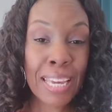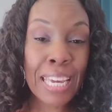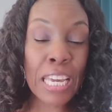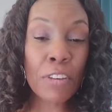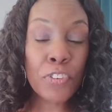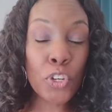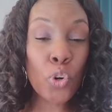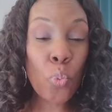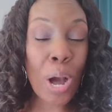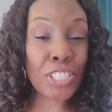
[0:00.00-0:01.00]
If you
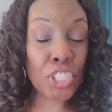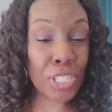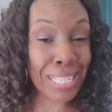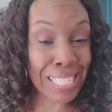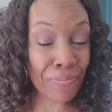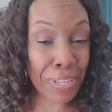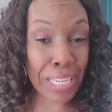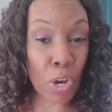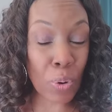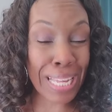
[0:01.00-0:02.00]
watch this
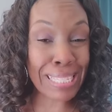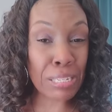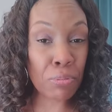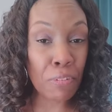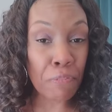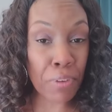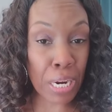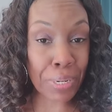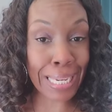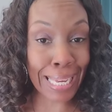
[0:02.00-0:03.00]
video until the
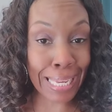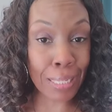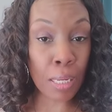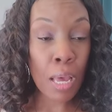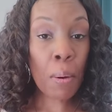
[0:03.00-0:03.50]
very end,